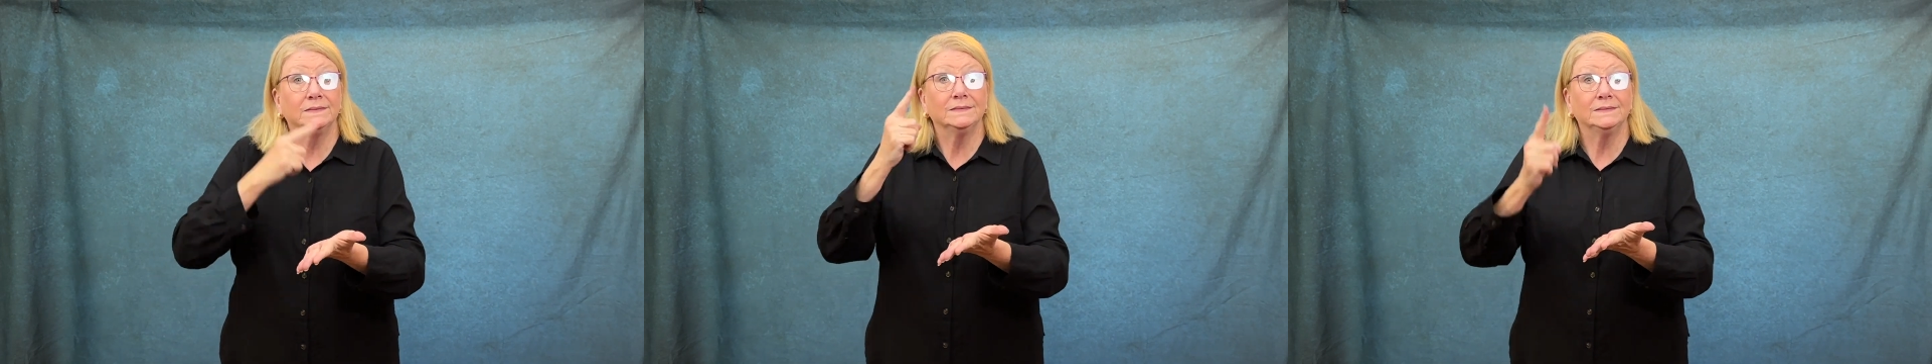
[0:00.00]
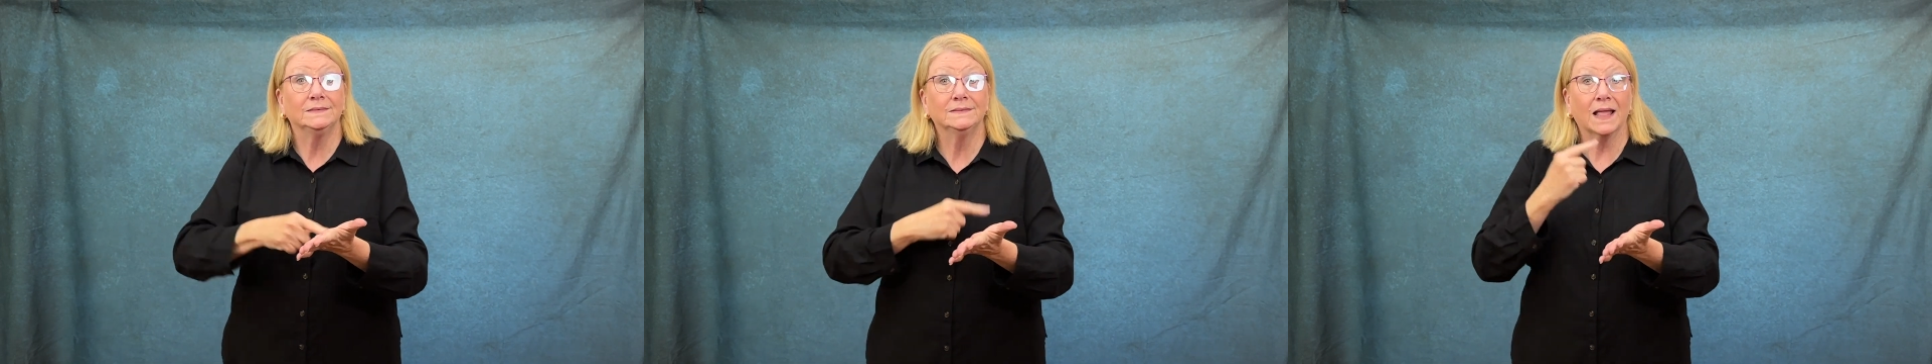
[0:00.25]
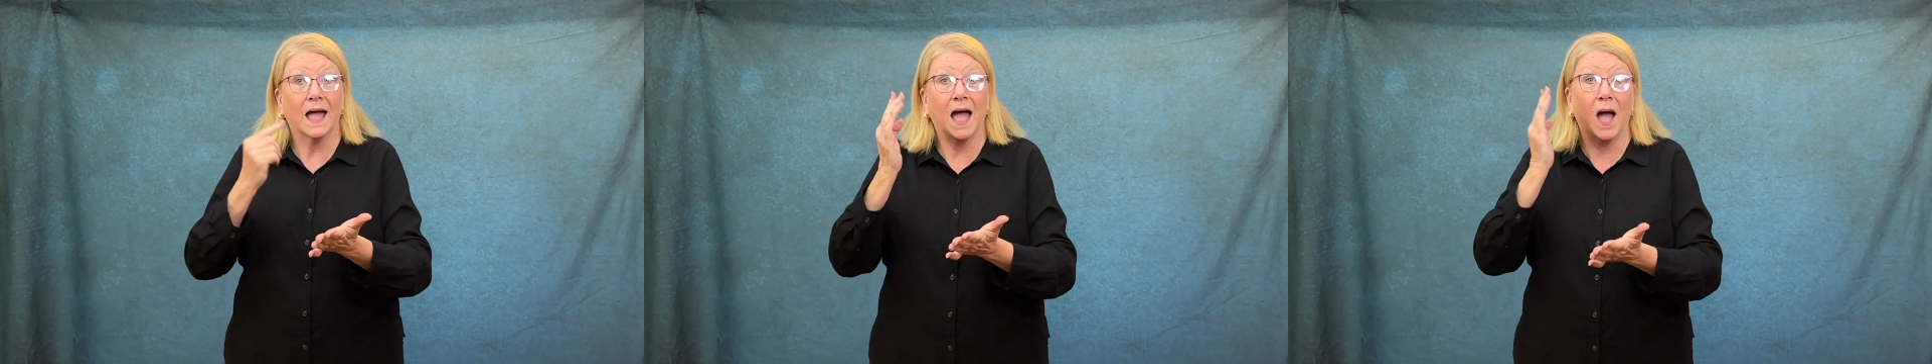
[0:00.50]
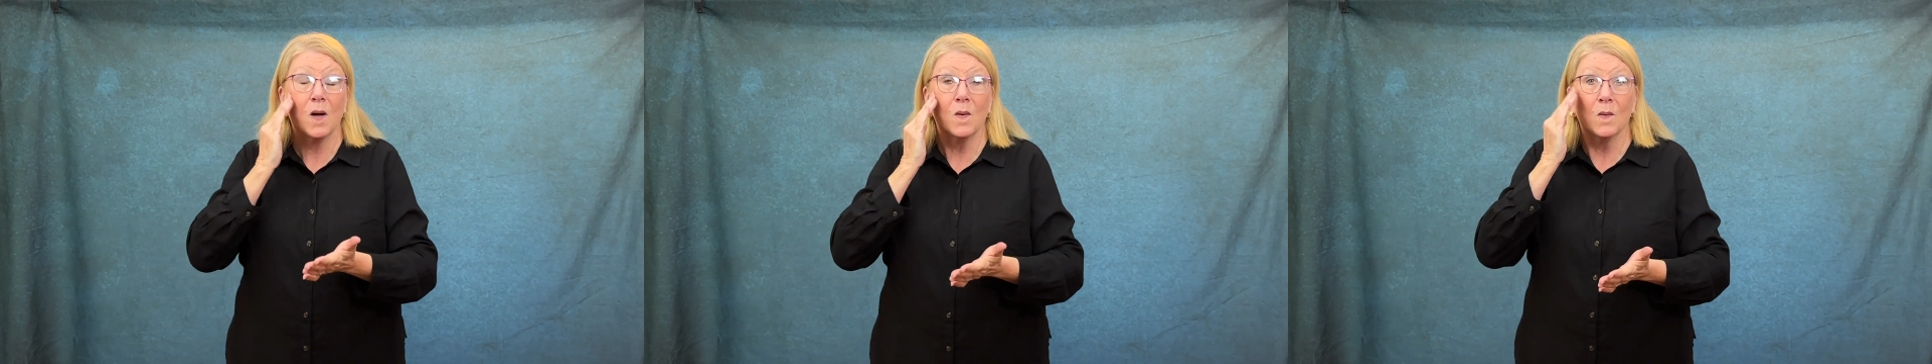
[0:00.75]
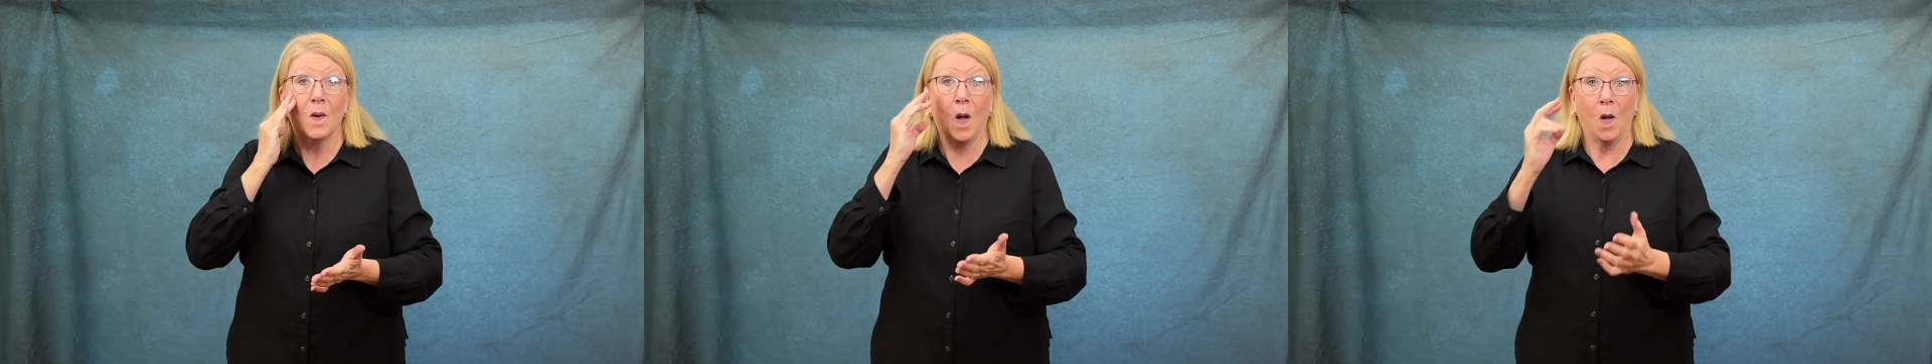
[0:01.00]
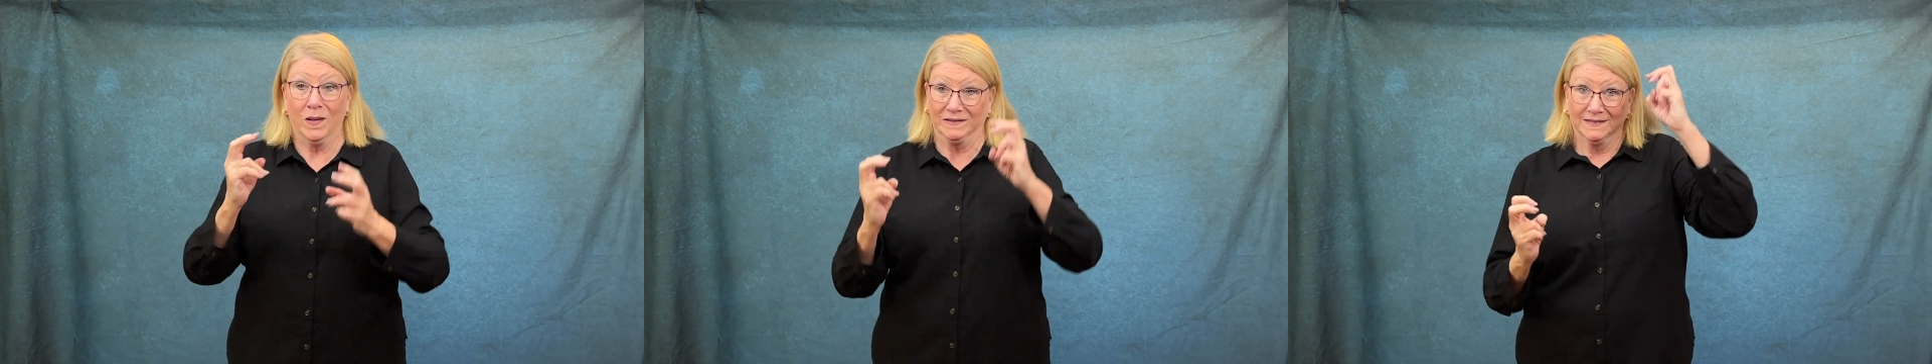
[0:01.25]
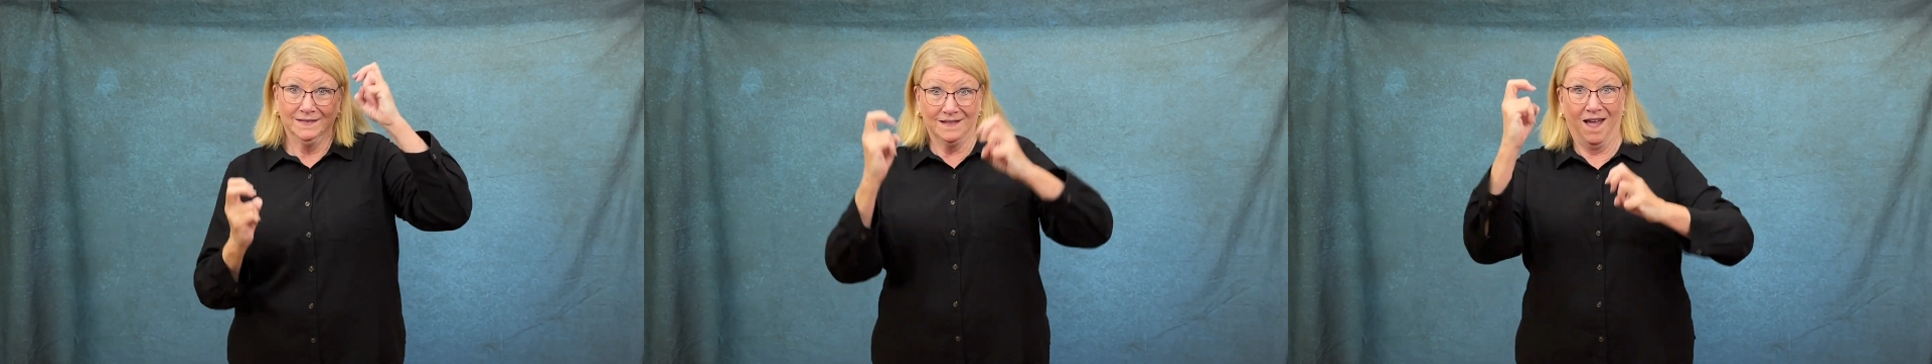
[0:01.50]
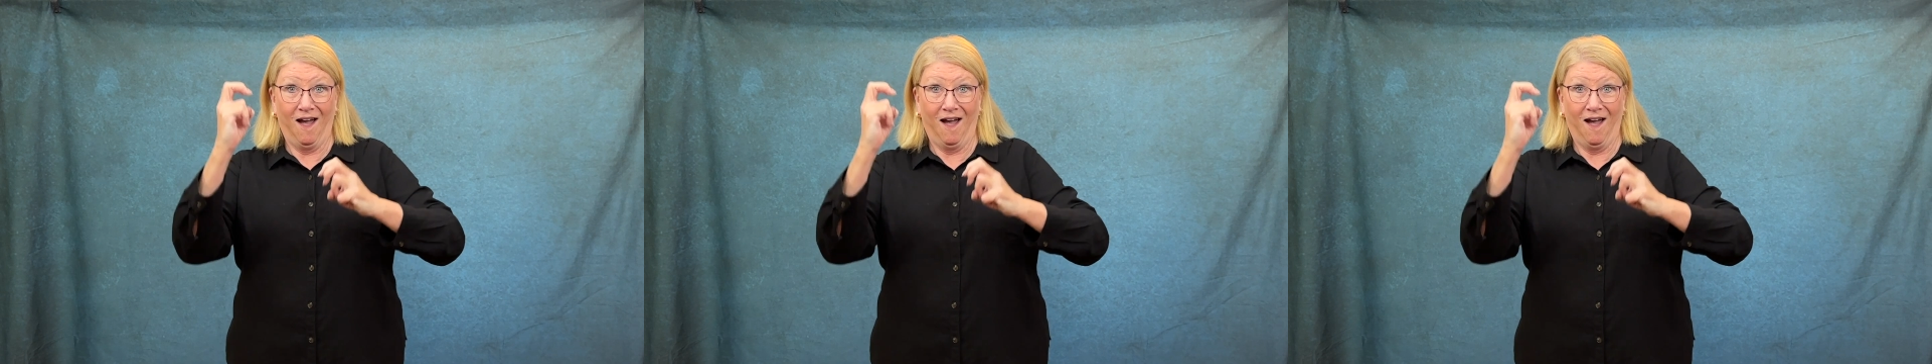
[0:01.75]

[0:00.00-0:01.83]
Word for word: Oh, so strenuous